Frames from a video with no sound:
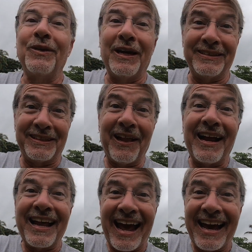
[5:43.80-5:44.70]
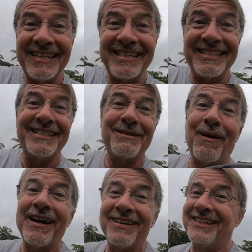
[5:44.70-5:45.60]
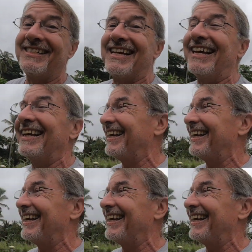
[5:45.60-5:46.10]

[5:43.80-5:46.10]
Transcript: is a lot of ants and spiders.